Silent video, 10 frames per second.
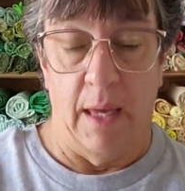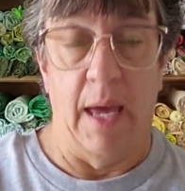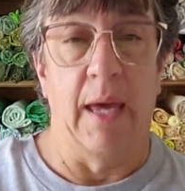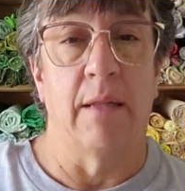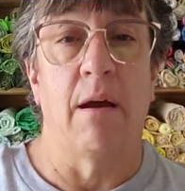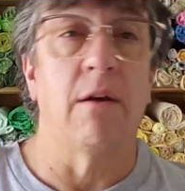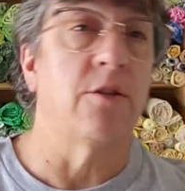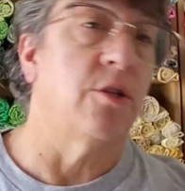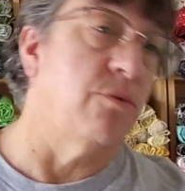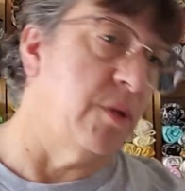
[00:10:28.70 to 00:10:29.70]
And
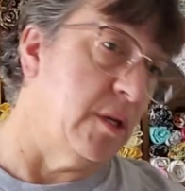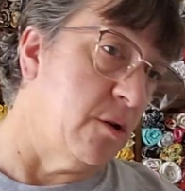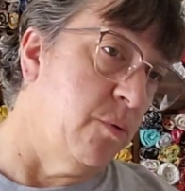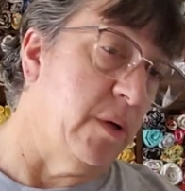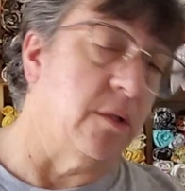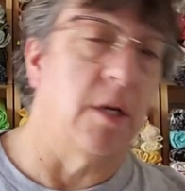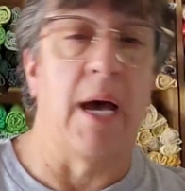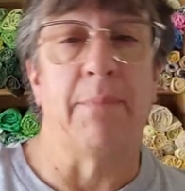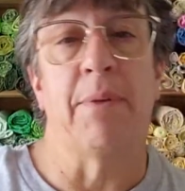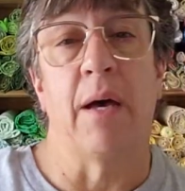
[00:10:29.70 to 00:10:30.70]
also the quilt
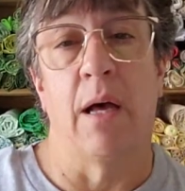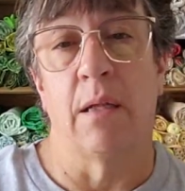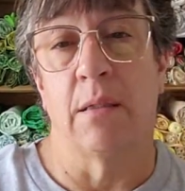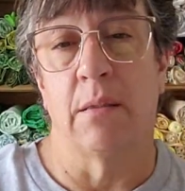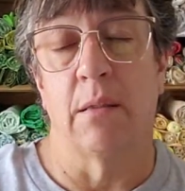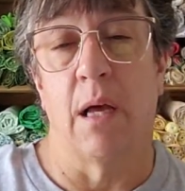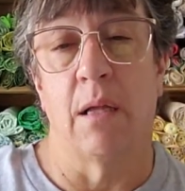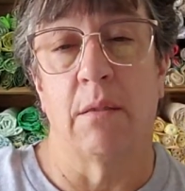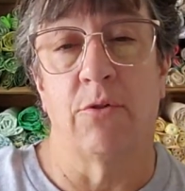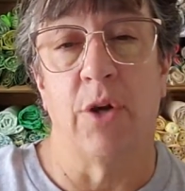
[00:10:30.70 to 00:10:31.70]
top.
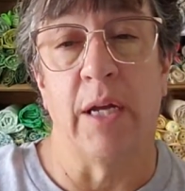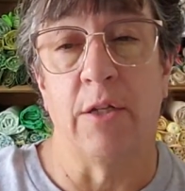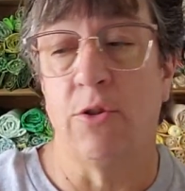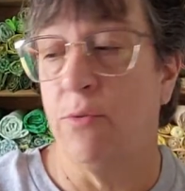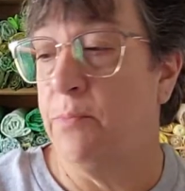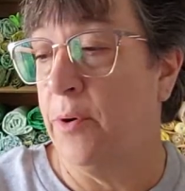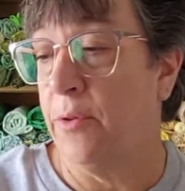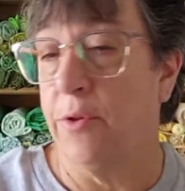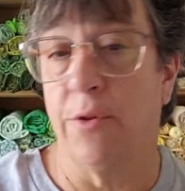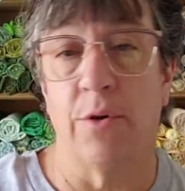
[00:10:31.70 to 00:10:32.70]
I'll try to do
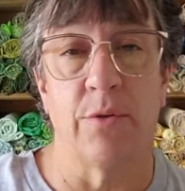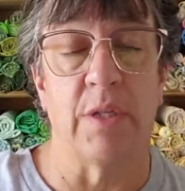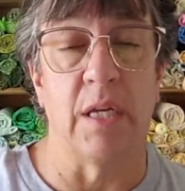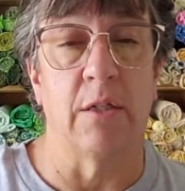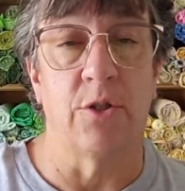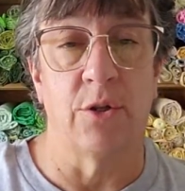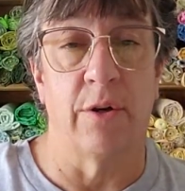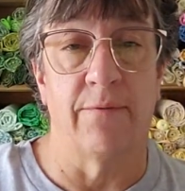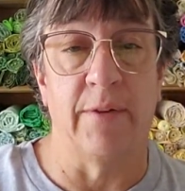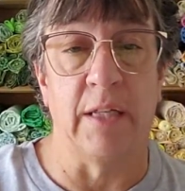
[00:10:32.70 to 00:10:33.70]
both of those in a
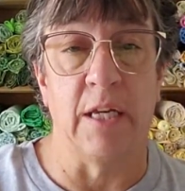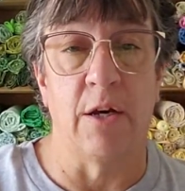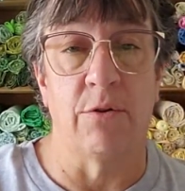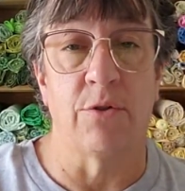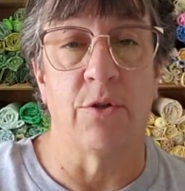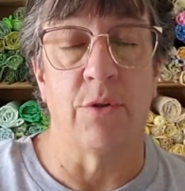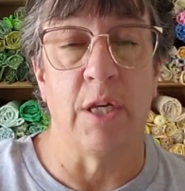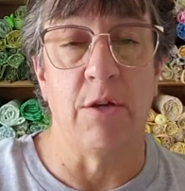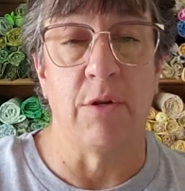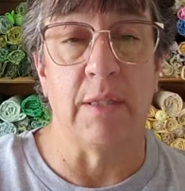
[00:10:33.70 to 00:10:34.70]
short video so
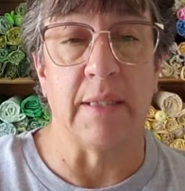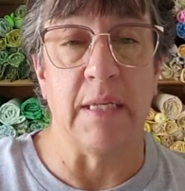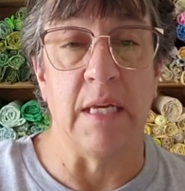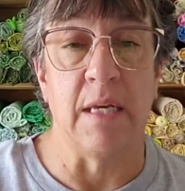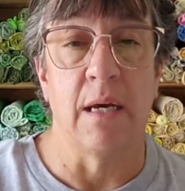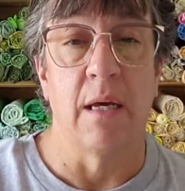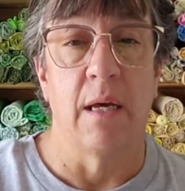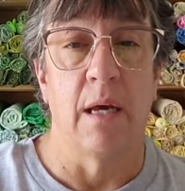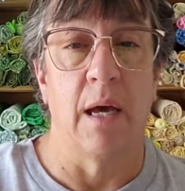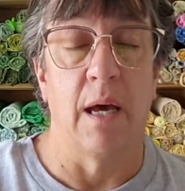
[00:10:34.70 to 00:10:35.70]
that you can see
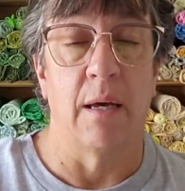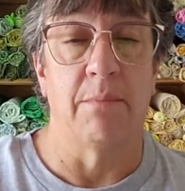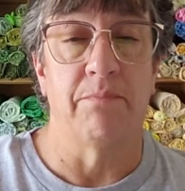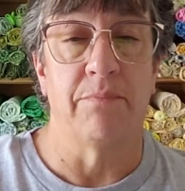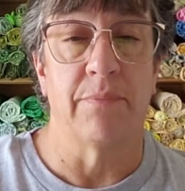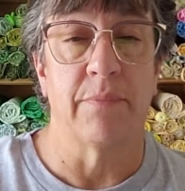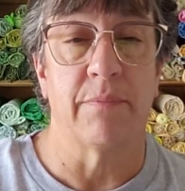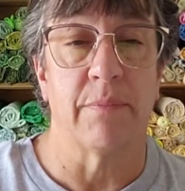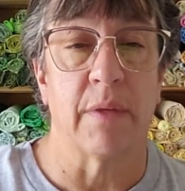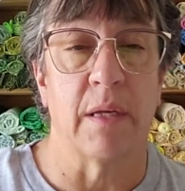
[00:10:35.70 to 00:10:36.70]

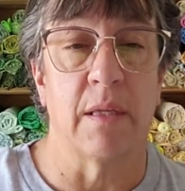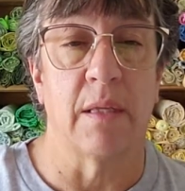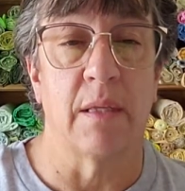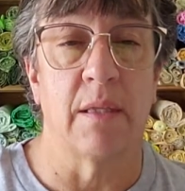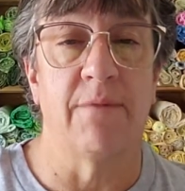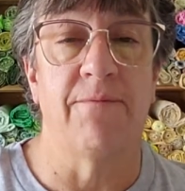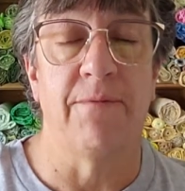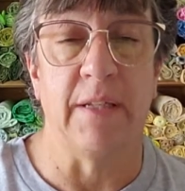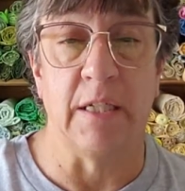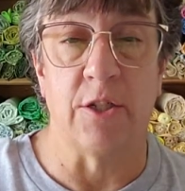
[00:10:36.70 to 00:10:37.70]
the
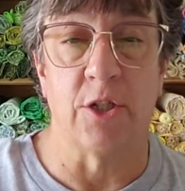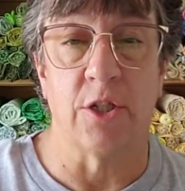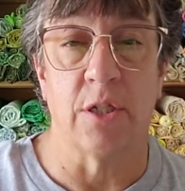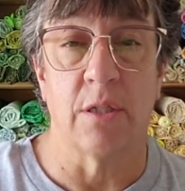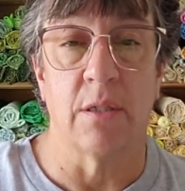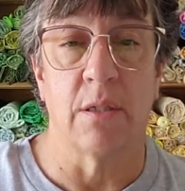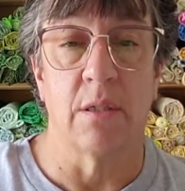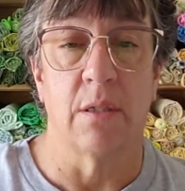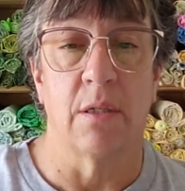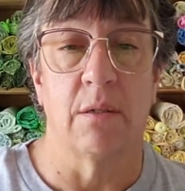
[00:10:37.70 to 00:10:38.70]
finished
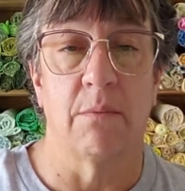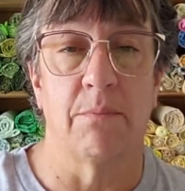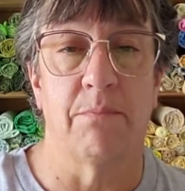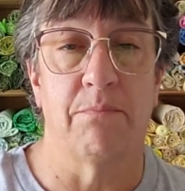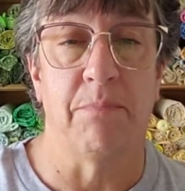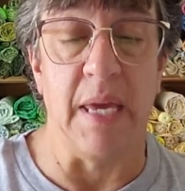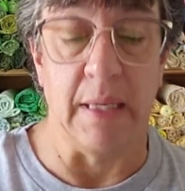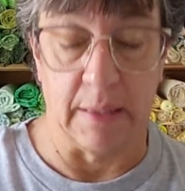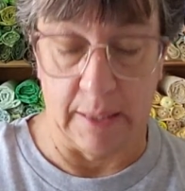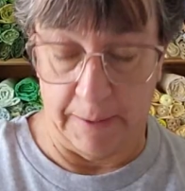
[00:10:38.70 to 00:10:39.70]

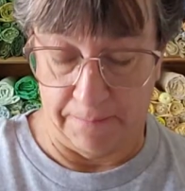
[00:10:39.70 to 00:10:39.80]
piece.